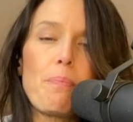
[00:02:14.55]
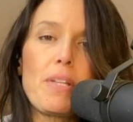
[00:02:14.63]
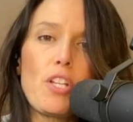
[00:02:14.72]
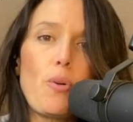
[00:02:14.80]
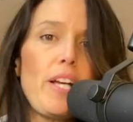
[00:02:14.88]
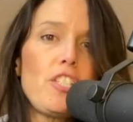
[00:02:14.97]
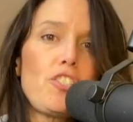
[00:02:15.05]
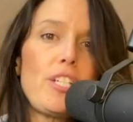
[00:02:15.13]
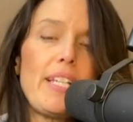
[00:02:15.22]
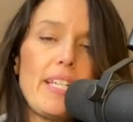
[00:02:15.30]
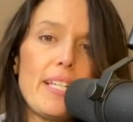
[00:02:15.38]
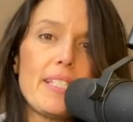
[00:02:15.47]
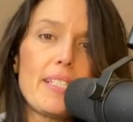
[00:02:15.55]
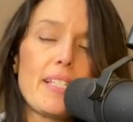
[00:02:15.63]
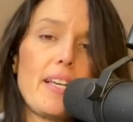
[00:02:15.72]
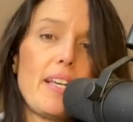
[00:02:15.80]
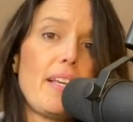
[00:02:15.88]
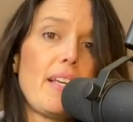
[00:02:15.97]
But the question is,
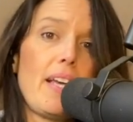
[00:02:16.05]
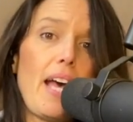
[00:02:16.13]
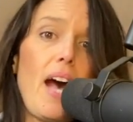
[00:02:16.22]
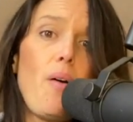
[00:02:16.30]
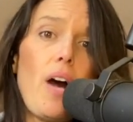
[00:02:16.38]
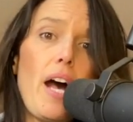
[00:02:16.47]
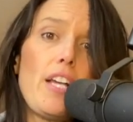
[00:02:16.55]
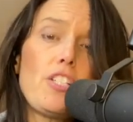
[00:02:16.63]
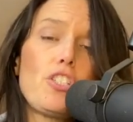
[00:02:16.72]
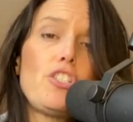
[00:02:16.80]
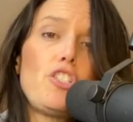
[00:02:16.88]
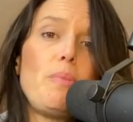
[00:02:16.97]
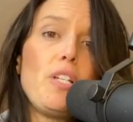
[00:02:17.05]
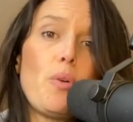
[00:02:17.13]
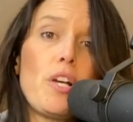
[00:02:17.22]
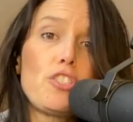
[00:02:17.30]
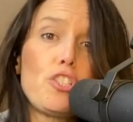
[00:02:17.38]
how high should you be going?